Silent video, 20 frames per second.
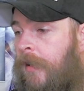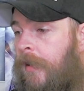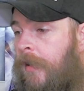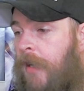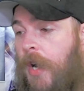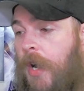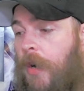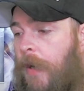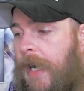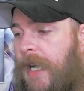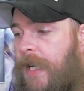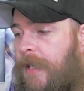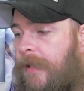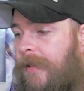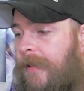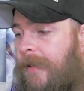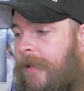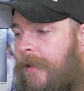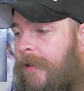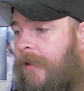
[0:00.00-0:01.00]
No
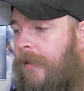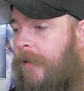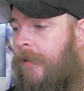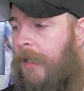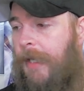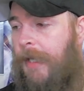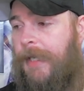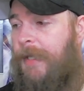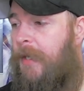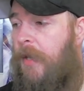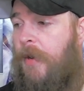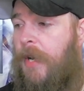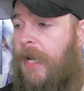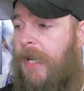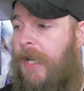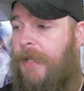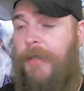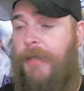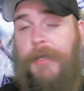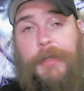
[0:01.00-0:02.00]
edits. Well, let's go
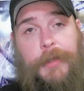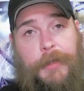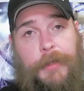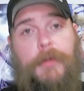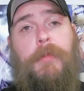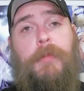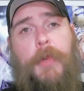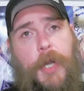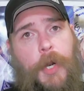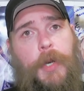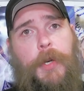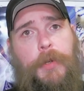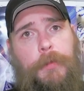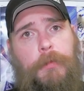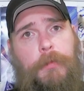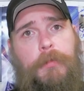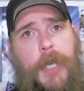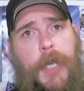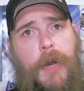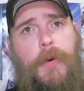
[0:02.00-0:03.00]
ahead and just start
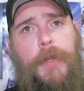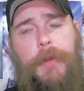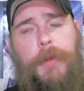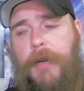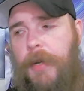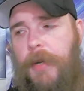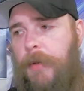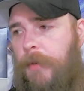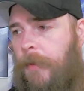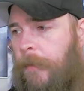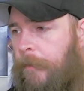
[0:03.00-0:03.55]
going through.